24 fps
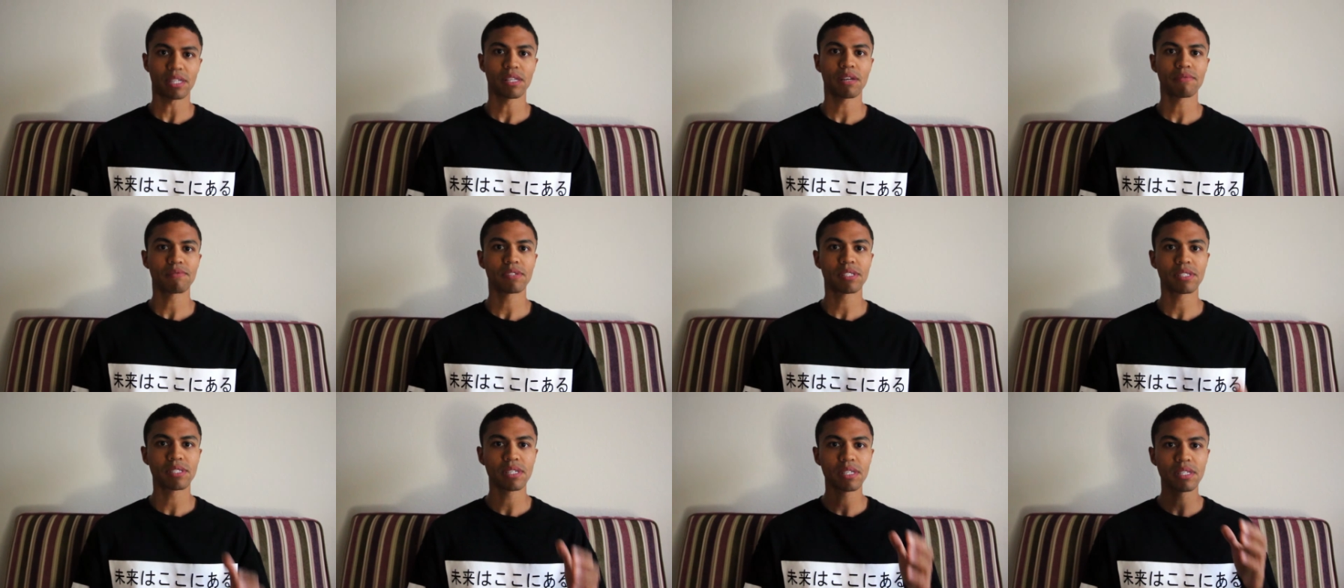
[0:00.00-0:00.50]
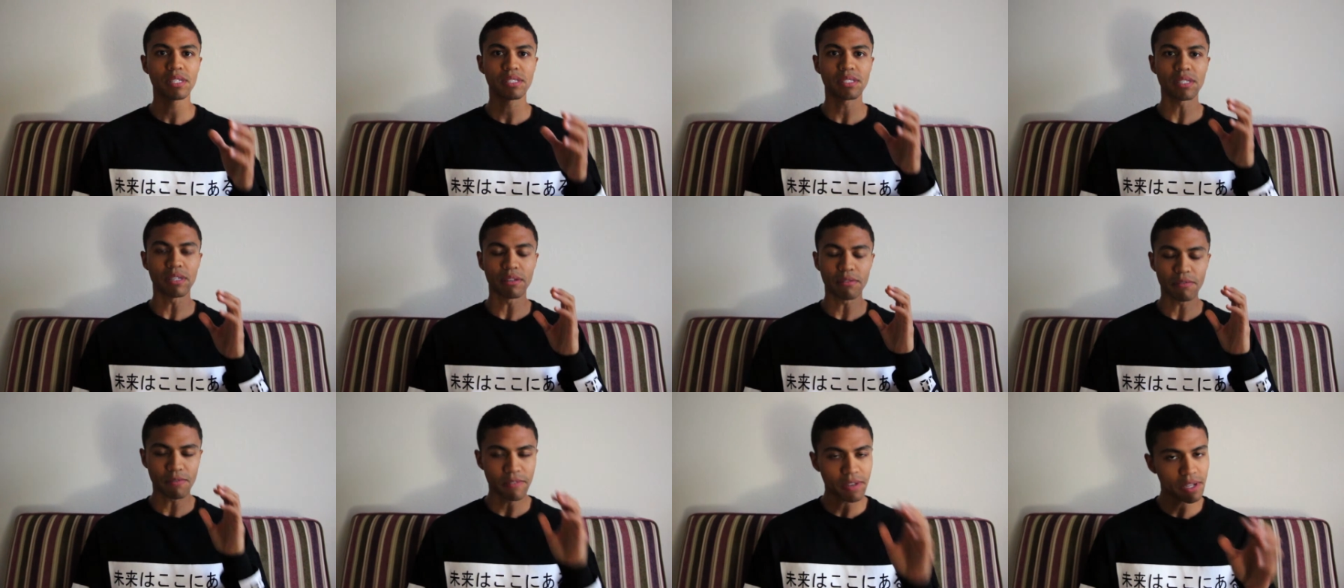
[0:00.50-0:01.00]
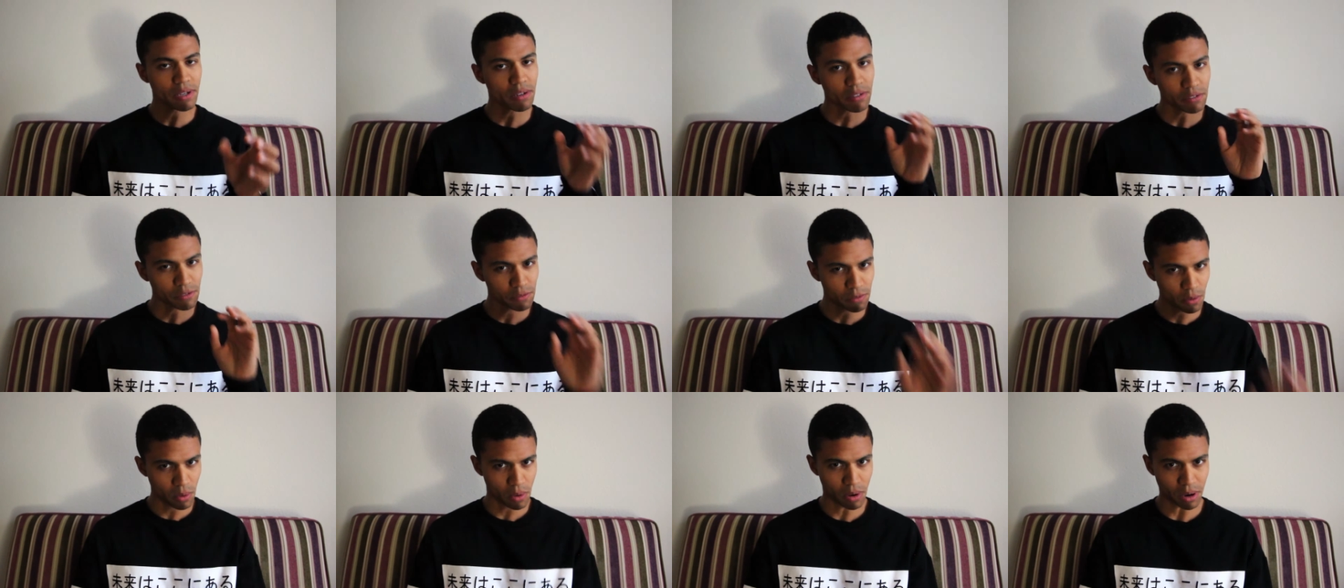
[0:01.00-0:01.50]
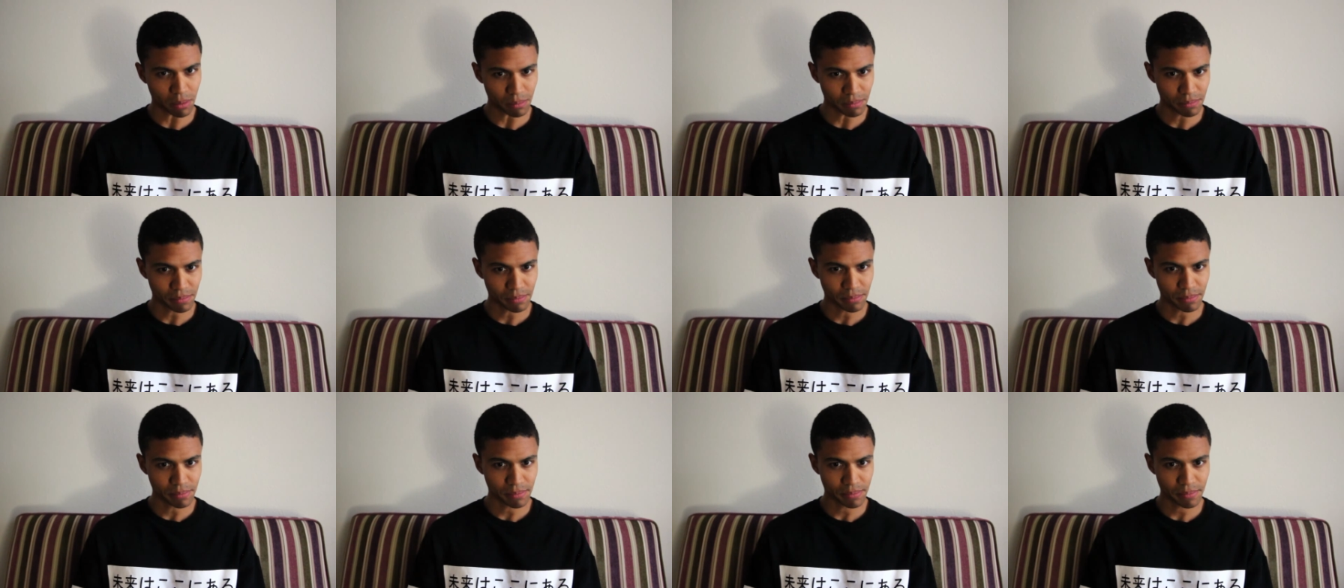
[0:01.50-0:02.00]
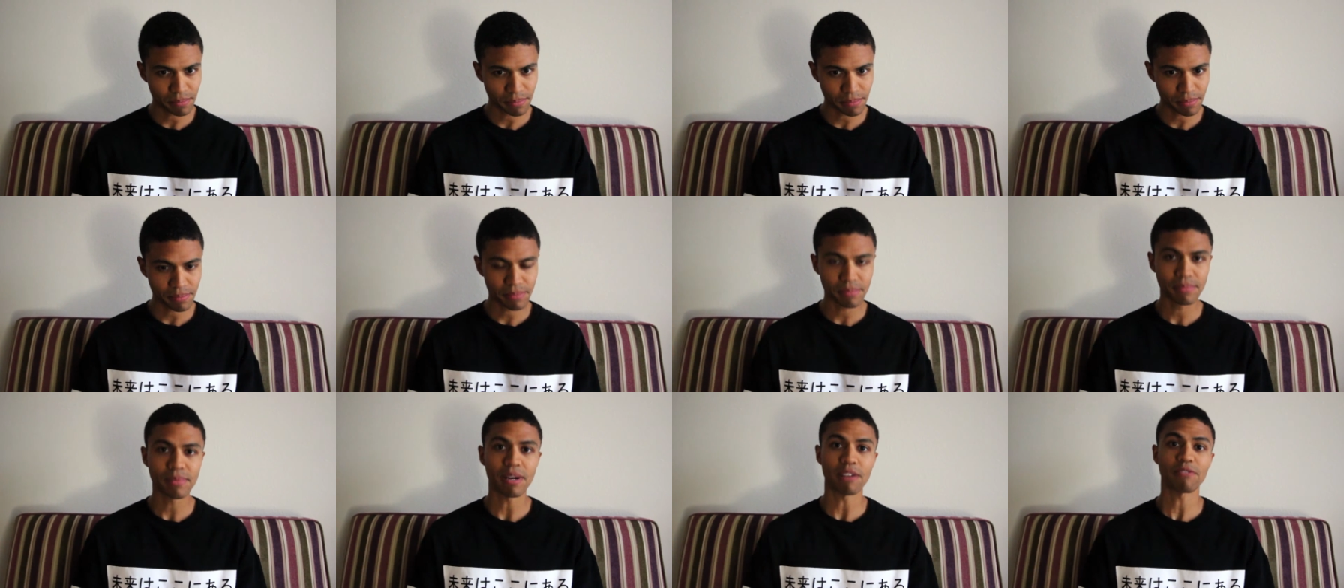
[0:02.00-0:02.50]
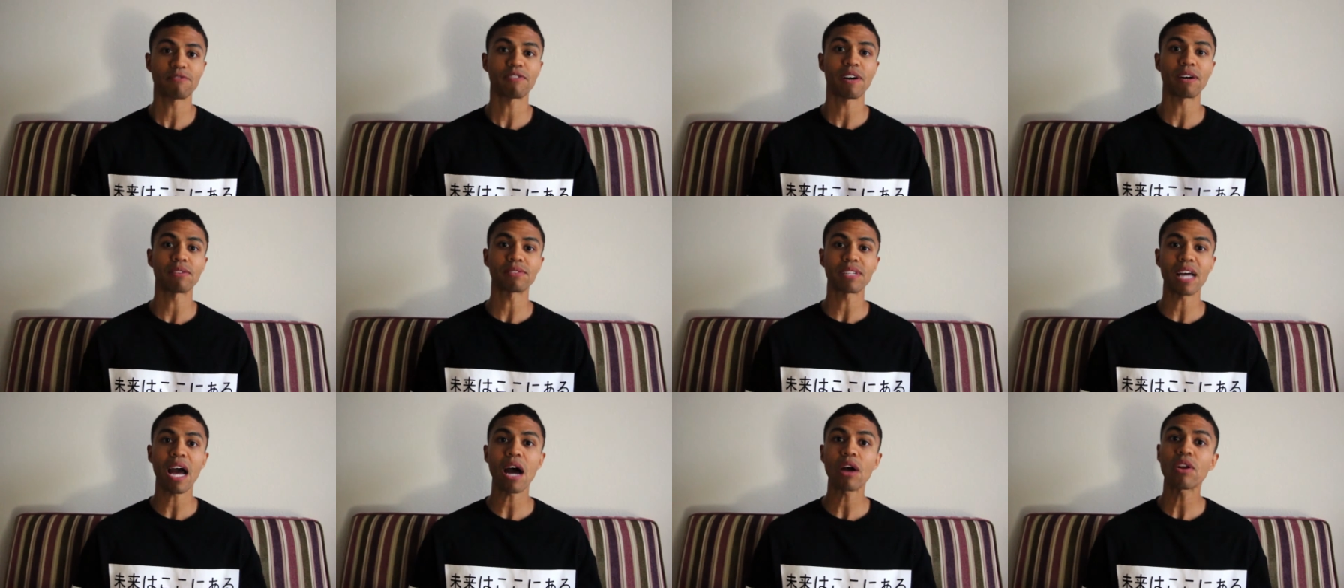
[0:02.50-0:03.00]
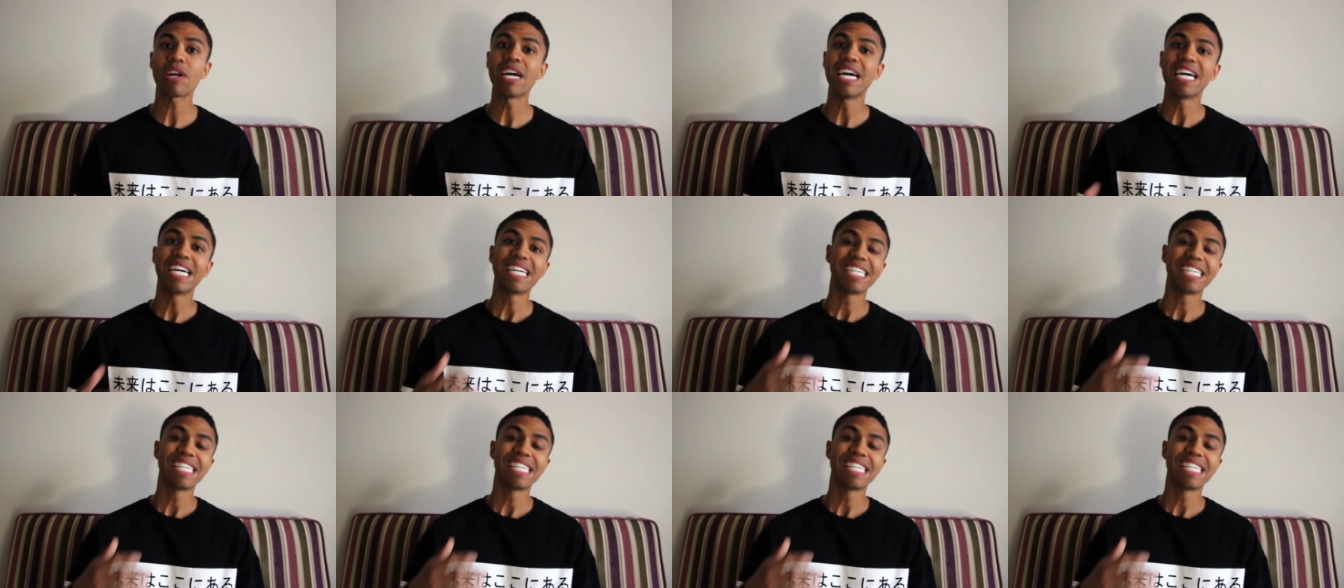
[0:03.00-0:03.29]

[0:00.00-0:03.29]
I'd love to see this in video form. I found out